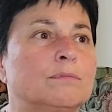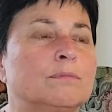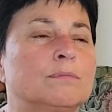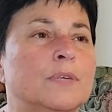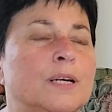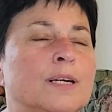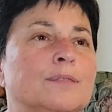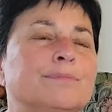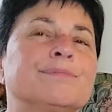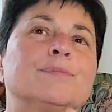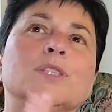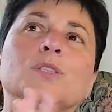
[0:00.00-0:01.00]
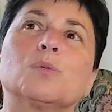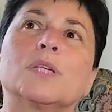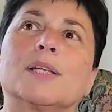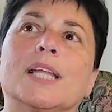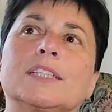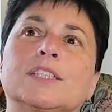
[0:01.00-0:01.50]
what's the word
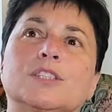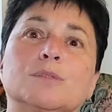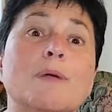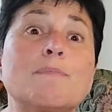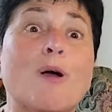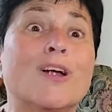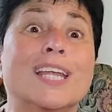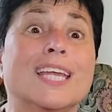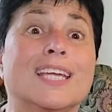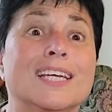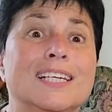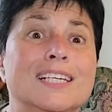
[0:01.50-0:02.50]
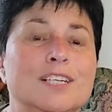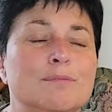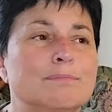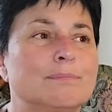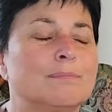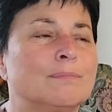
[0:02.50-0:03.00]
I'd like to use? My party.
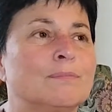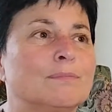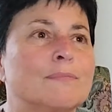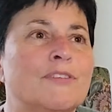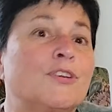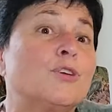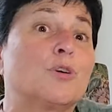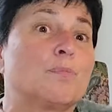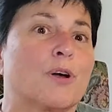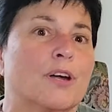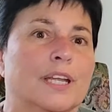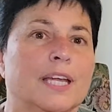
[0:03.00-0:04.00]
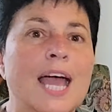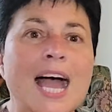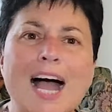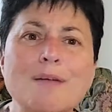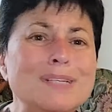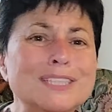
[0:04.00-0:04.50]
My funeral party.
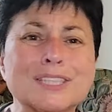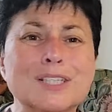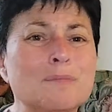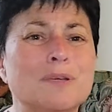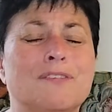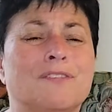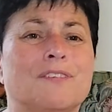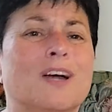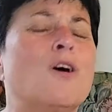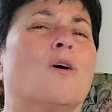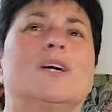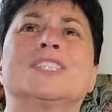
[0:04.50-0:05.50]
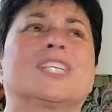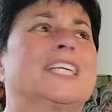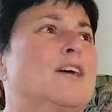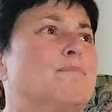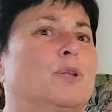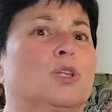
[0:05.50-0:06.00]
It's going to be, it's going
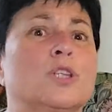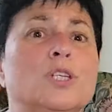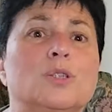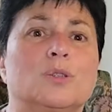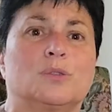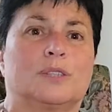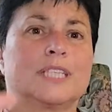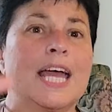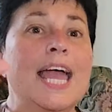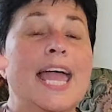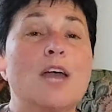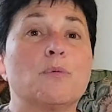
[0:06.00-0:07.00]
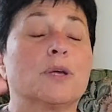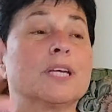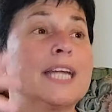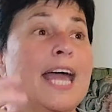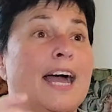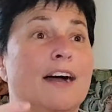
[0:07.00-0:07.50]
to have balloons and we're going
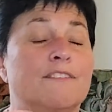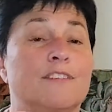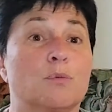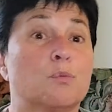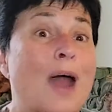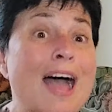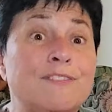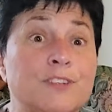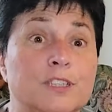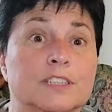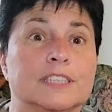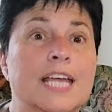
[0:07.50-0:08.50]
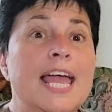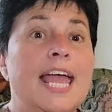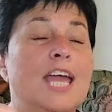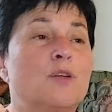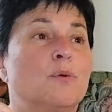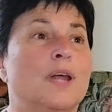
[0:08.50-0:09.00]
to have raffles
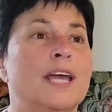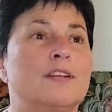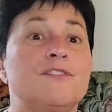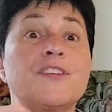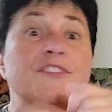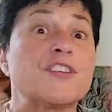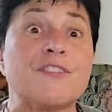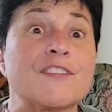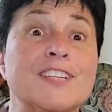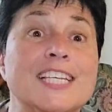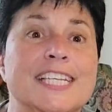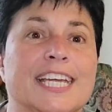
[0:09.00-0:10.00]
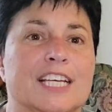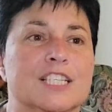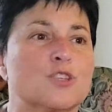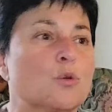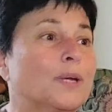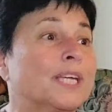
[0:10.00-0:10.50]
and 50-50 tickets
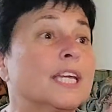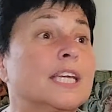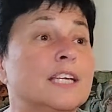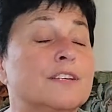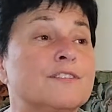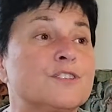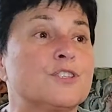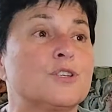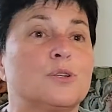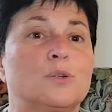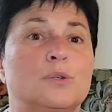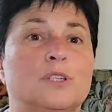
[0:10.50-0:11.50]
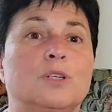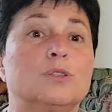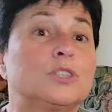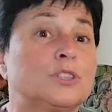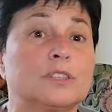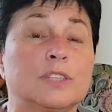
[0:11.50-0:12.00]
so we can give to,
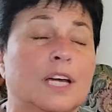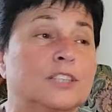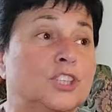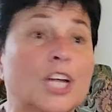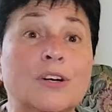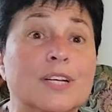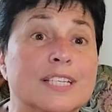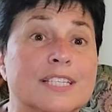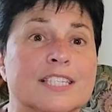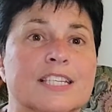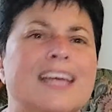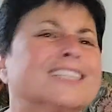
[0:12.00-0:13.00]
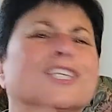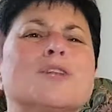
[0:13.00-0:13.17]
charities and stuff. It's going